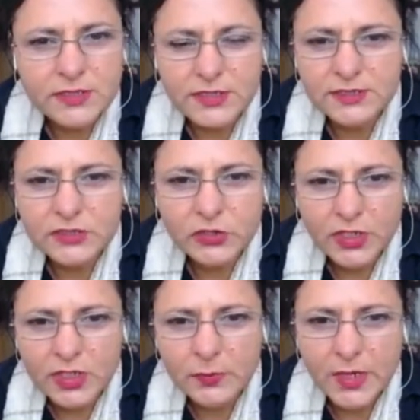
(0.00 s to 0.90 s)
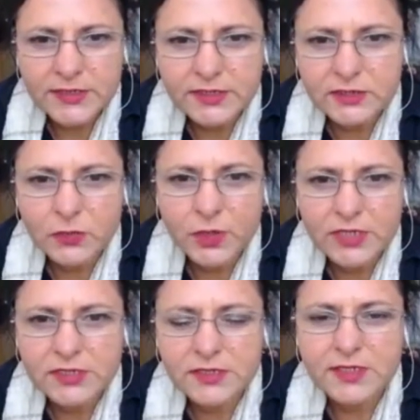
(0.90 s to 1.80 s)
triggered by
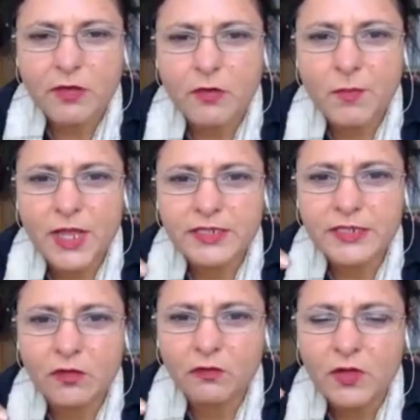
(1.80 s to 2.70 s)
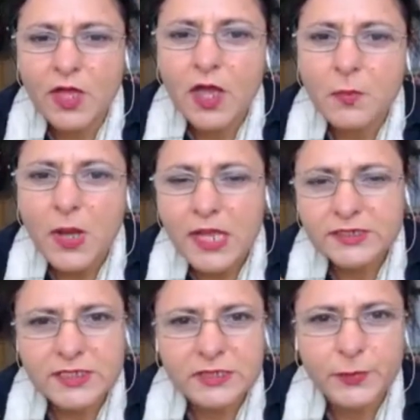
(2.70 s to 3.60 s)
situations that remind you of past
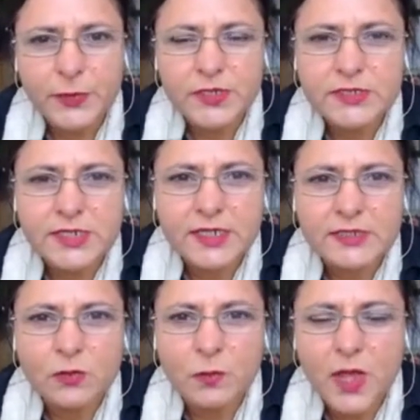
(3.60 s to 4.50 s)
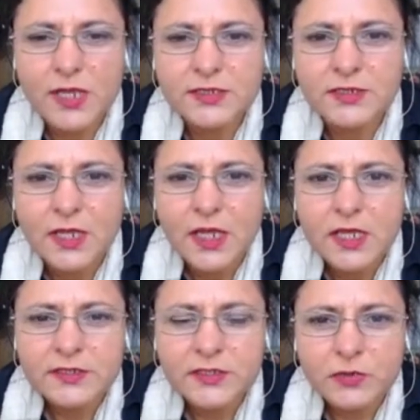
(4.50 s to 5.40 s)
experiences or past
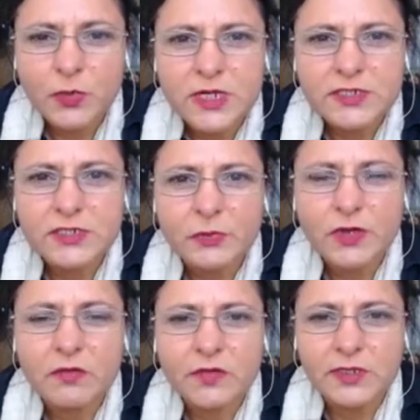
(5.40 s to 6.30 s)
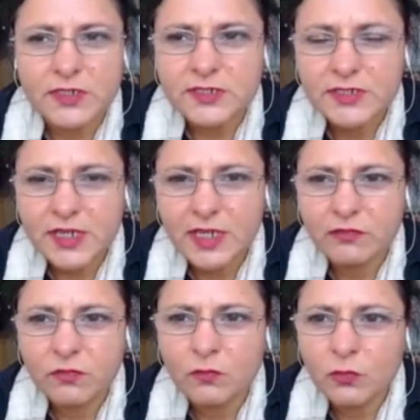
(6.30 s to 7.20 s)
situations where you felt unsafe or
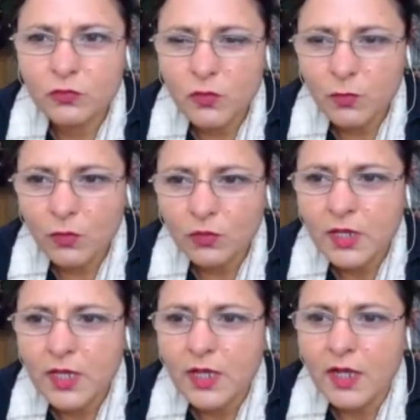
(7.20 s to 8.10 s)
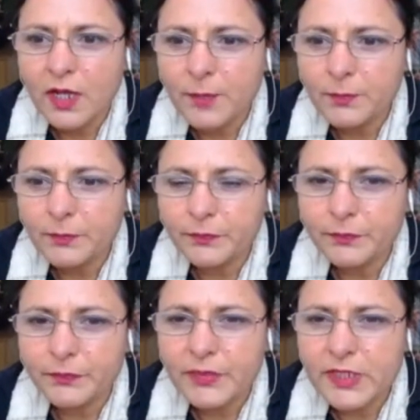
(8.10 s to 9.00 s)
vulnerable.
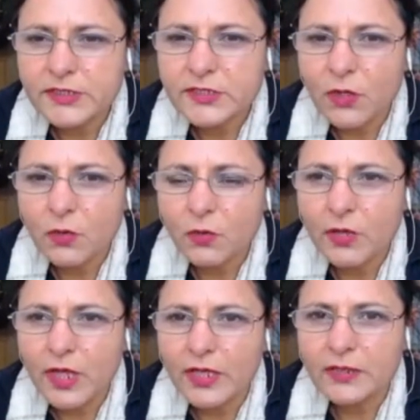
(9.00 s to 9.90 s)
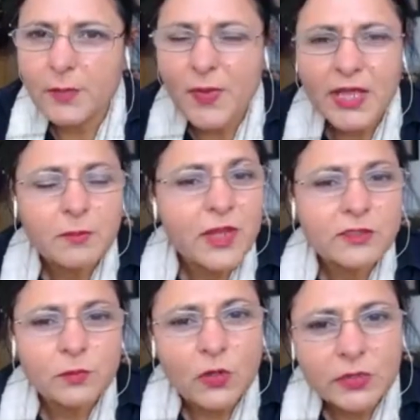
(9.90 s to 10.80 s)
So the mind might have
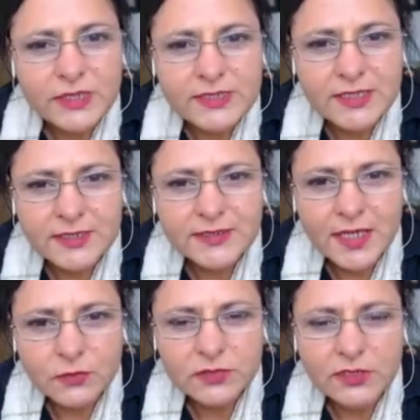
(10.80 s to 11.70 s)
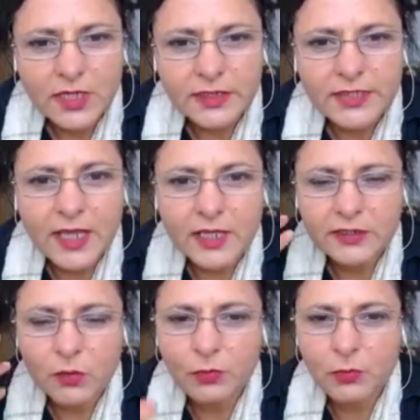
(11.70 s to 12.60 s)
blocked these things out, and that we
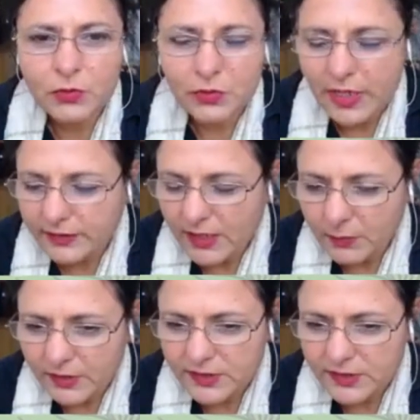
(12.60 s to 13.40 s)
will look at that, because